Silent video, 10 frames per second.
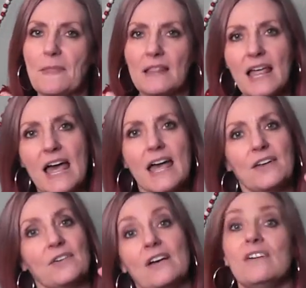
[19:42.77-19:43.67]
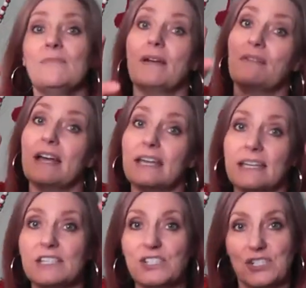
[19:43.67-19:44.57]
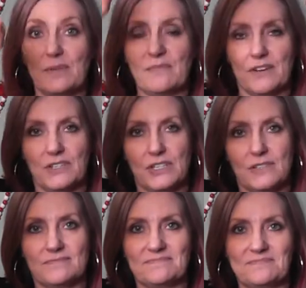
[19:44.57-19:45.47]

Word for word: the ladder of my rocket ship. Very good.